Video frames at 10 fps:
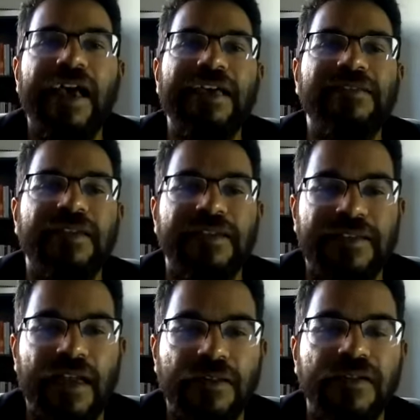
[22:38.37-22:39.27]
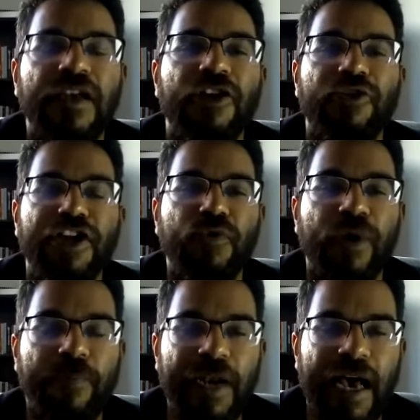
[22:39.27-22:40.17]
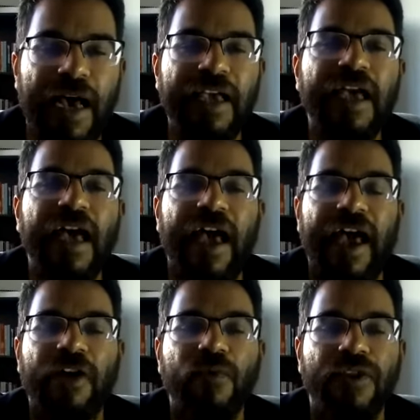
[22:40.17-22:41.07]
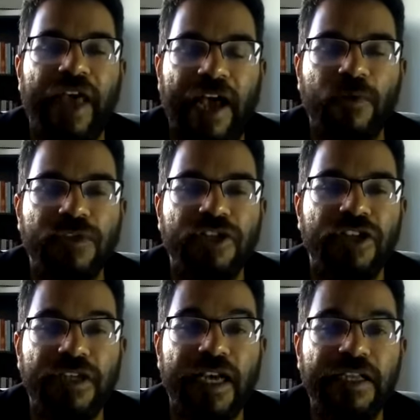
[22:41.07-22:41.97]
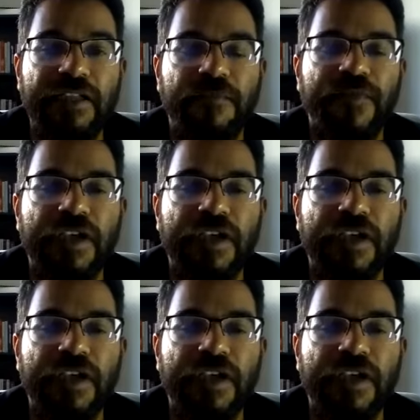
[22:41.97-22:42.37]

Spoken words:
As a result, you need to apply the acquisition date